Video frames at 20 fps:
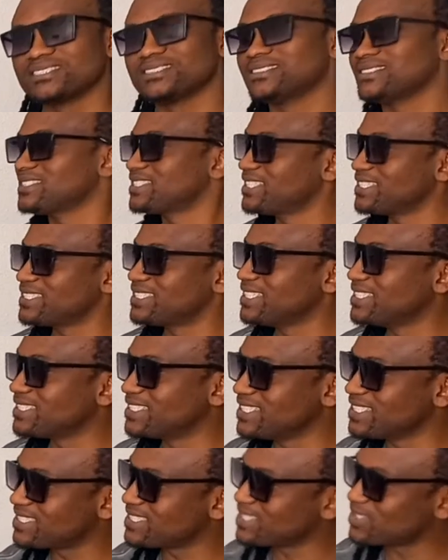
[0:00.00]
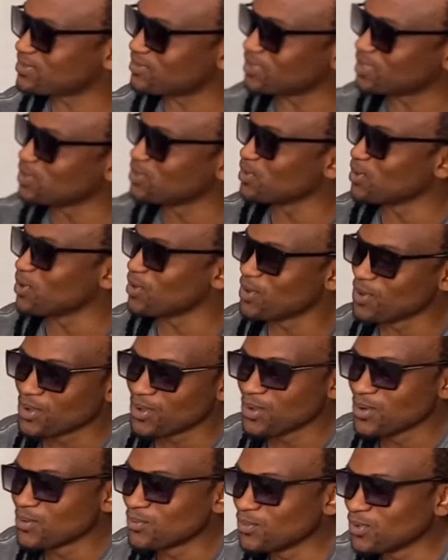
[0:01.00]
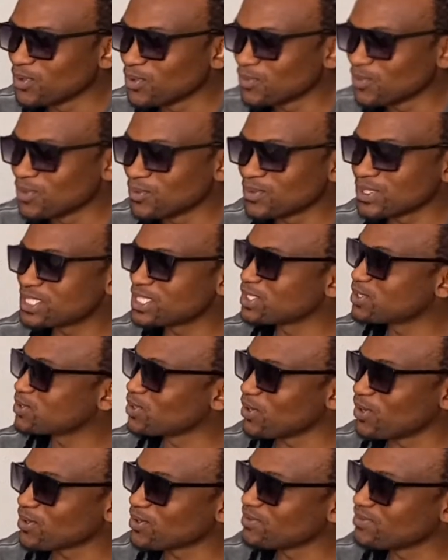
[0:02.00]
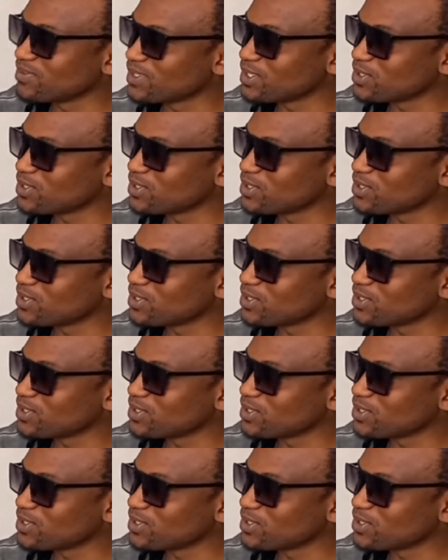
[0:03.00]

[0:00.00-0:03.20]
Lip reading: she did this video more TikTok on page.